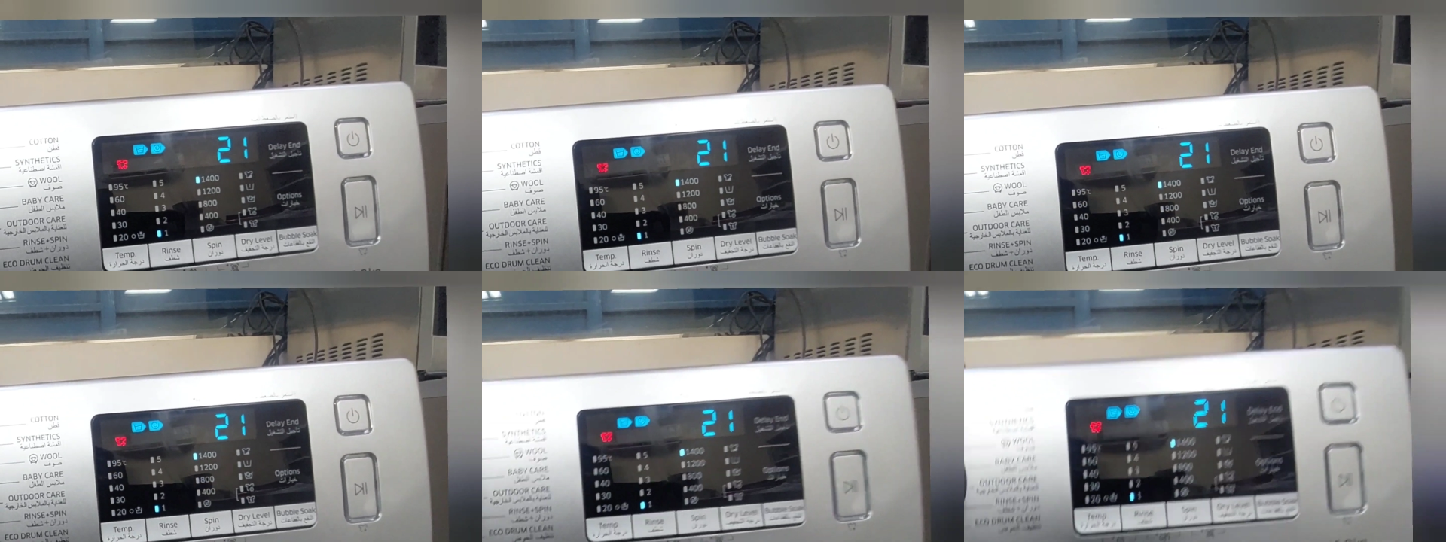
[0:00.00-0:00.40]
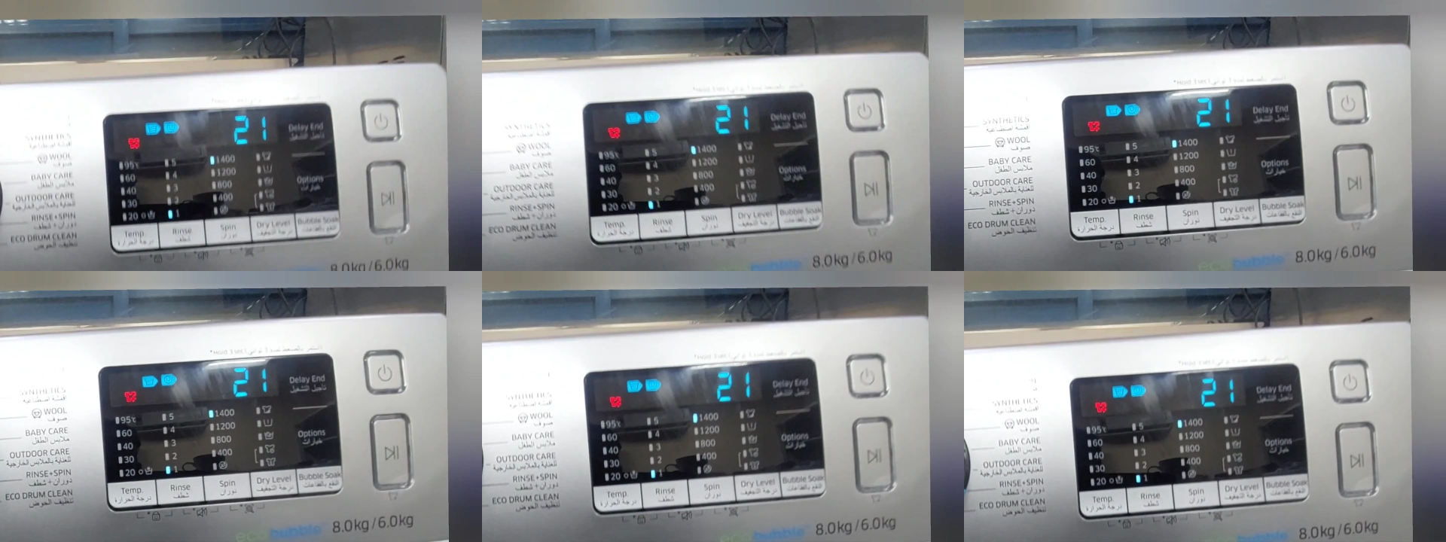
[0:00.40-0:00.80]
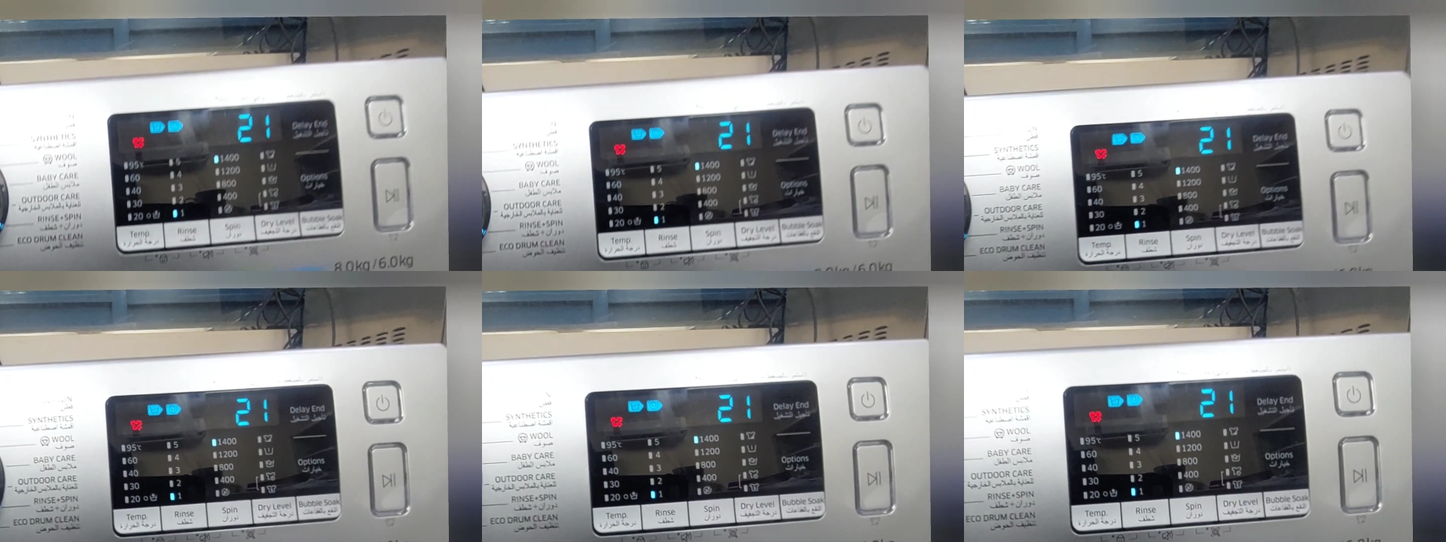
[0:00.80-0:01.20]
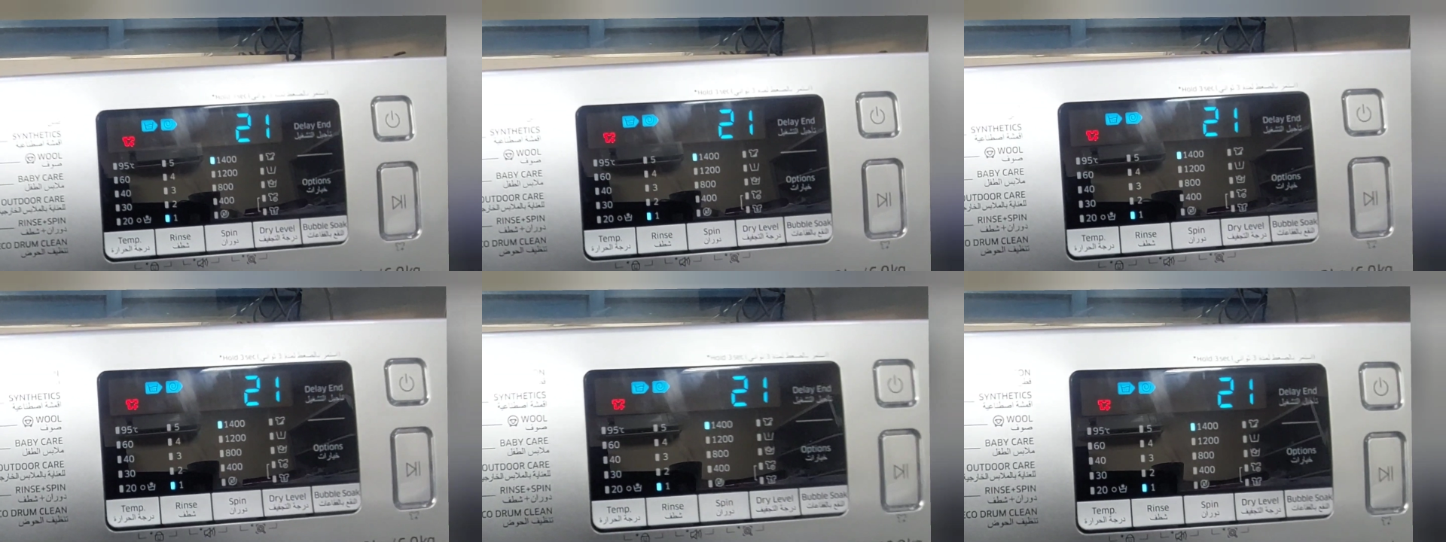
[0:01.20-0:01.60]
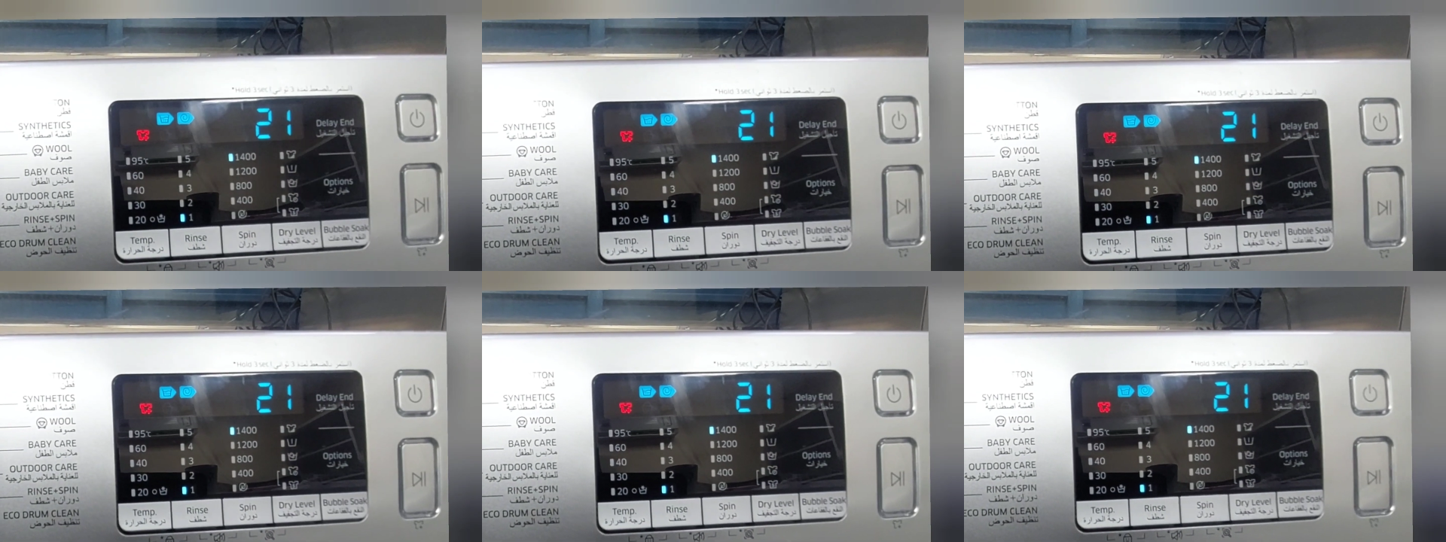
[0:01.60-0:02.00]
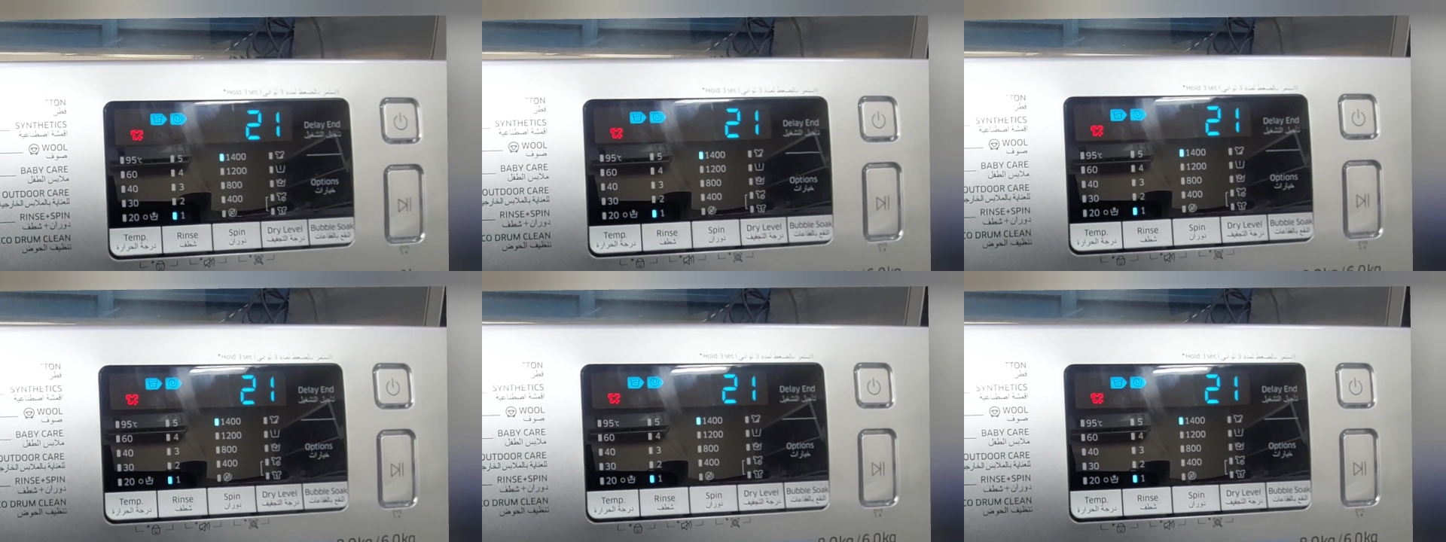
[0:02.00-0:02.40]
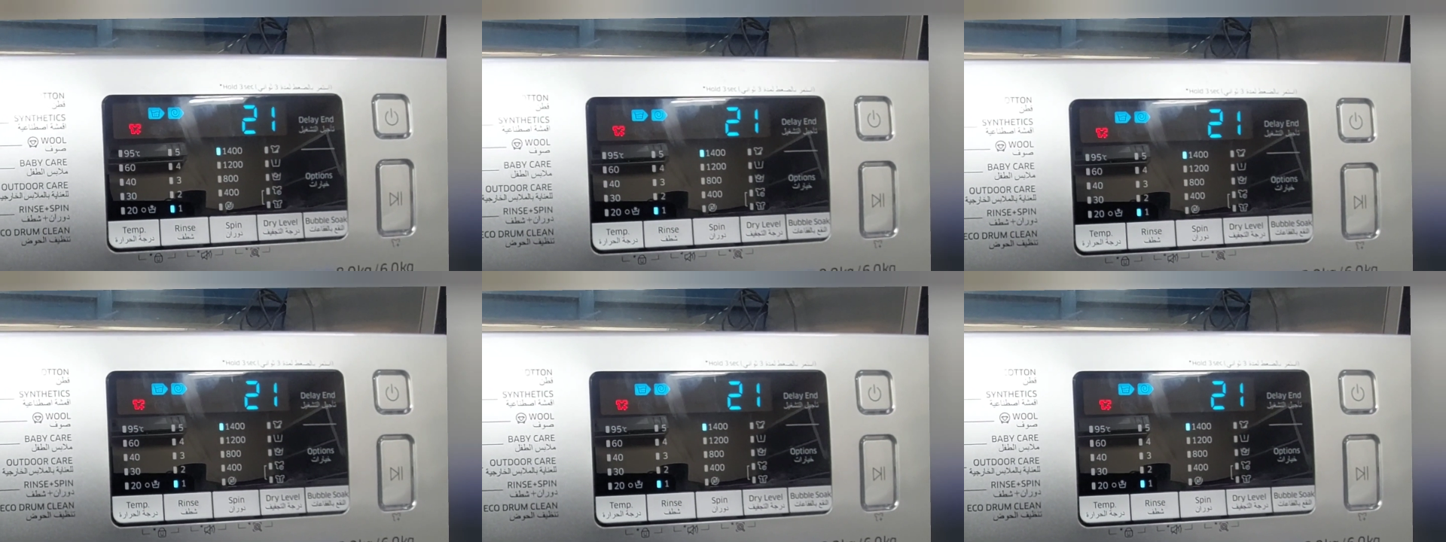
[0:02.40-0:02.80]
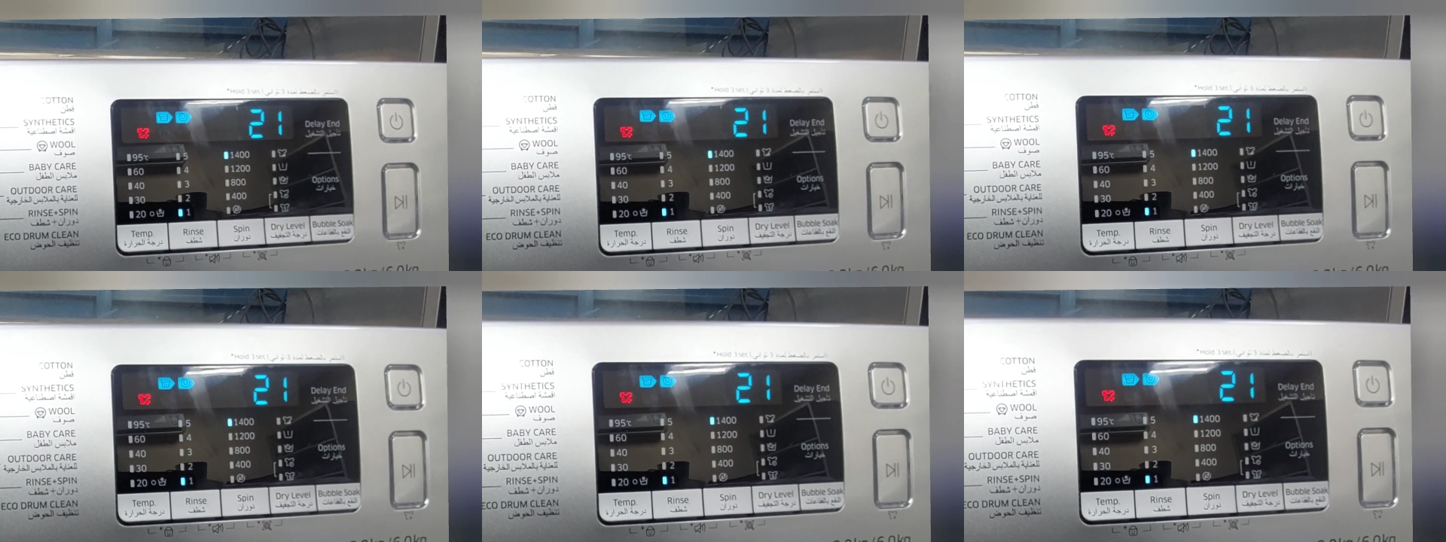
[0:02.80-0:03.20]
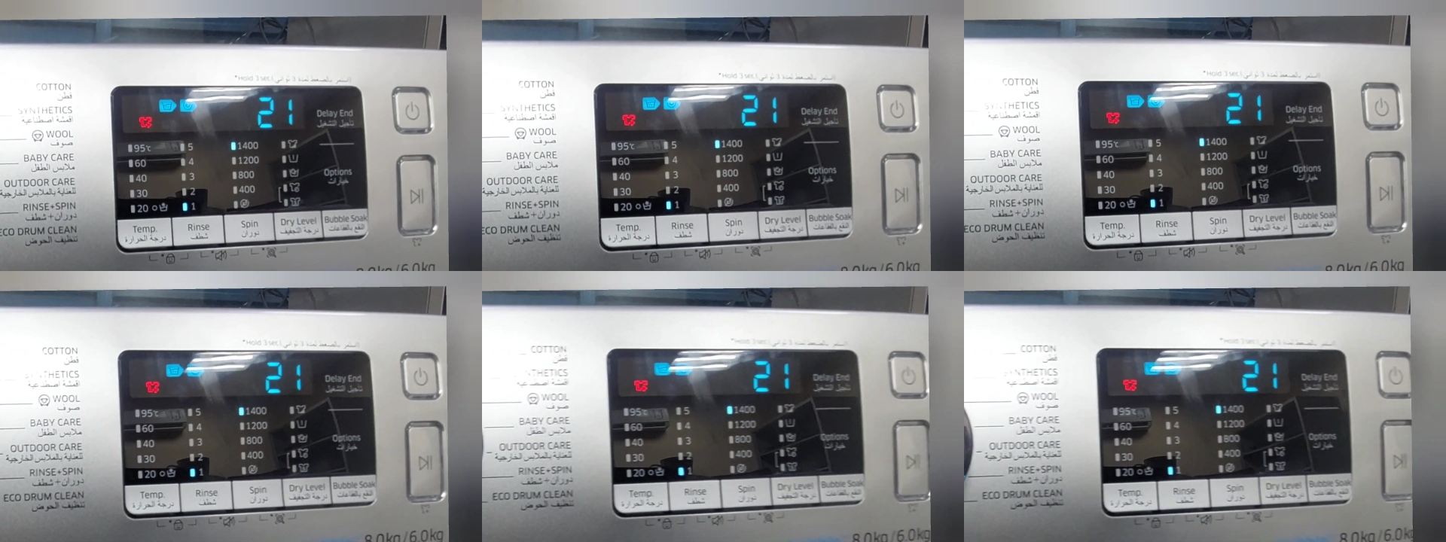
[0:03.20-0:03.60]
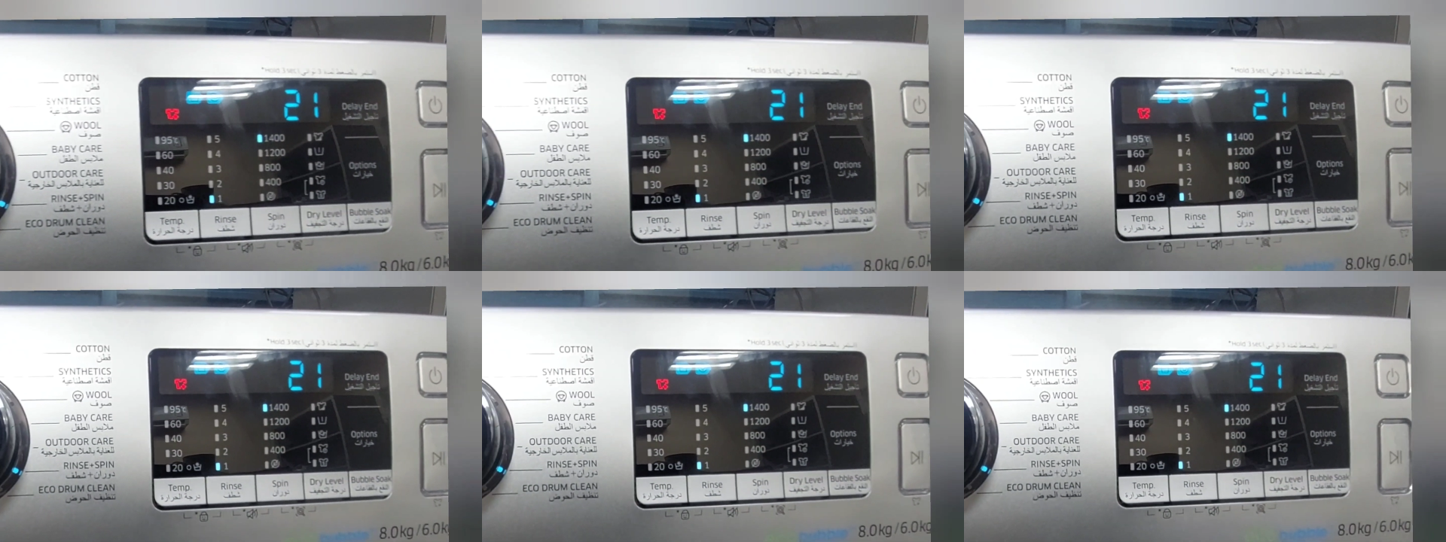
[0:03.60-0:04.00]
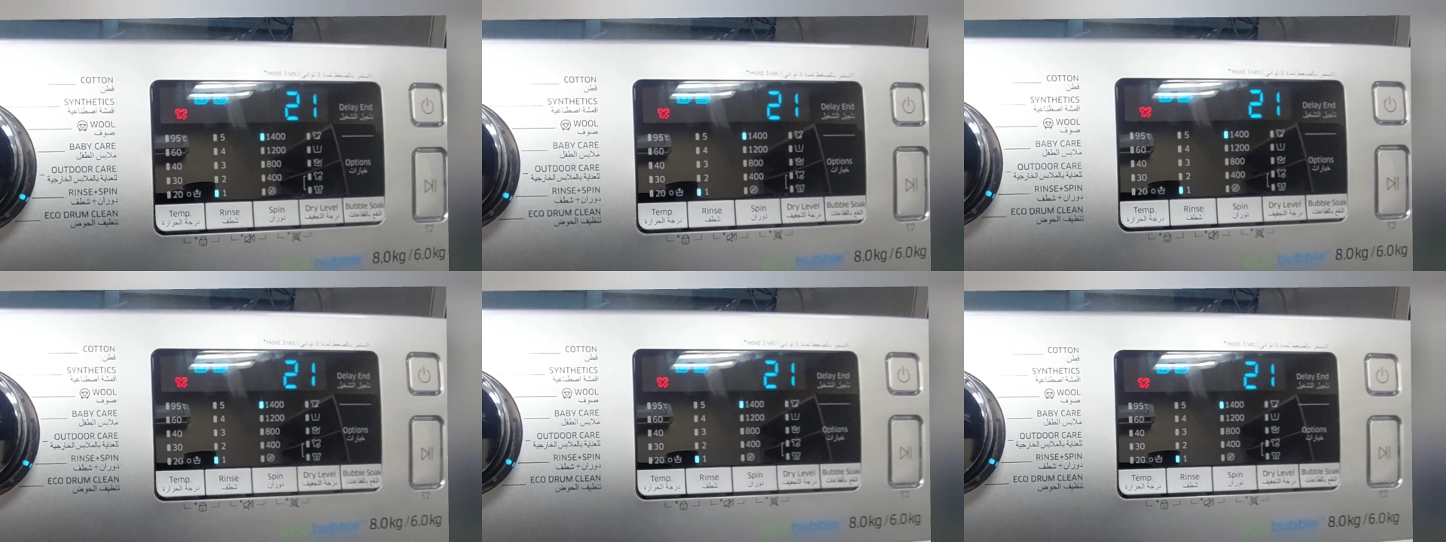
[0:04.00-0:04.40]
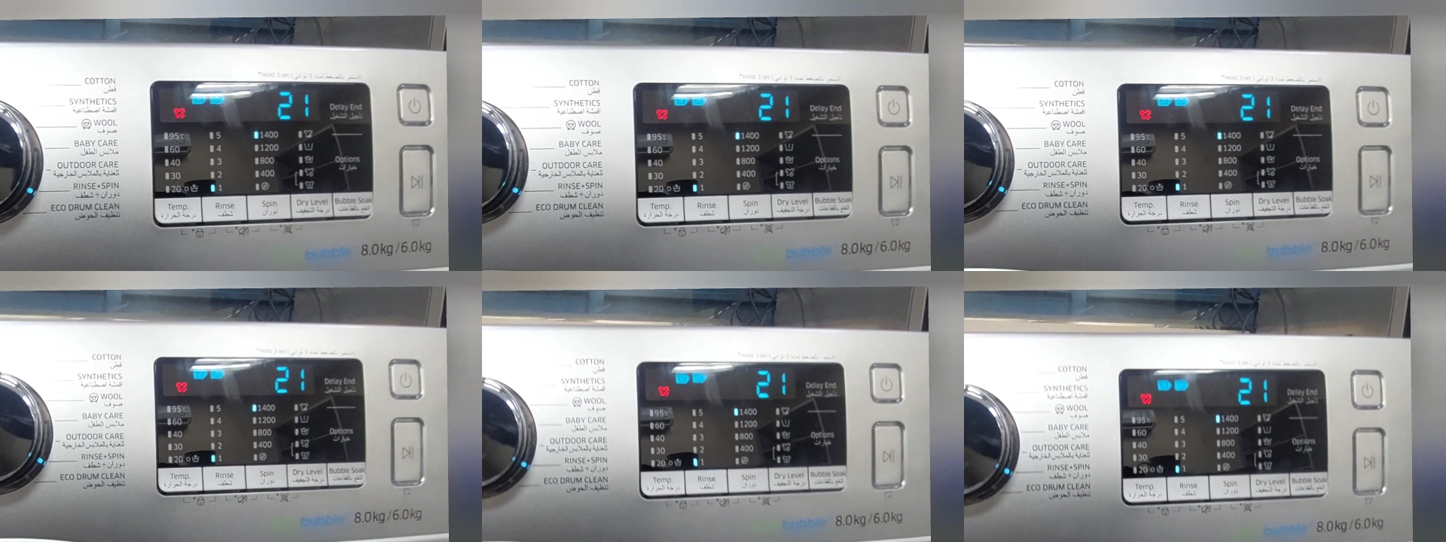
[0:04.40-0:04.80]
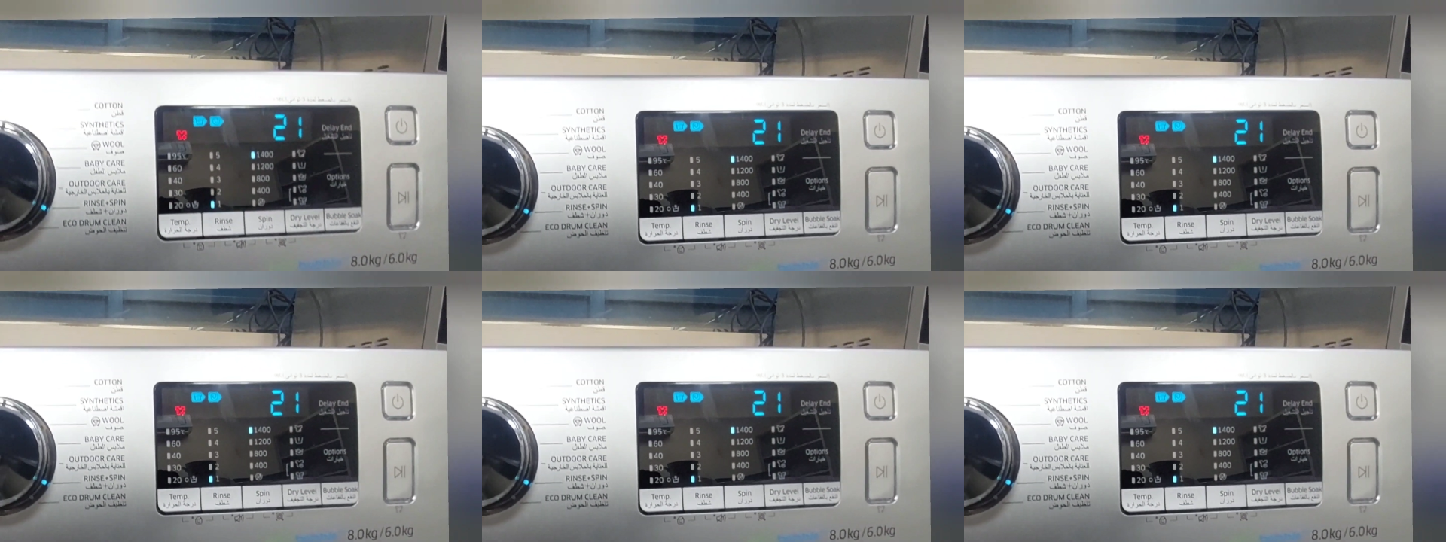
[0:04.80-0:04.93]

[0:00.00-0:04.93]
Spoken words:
No face is visible, so there are no lips to read.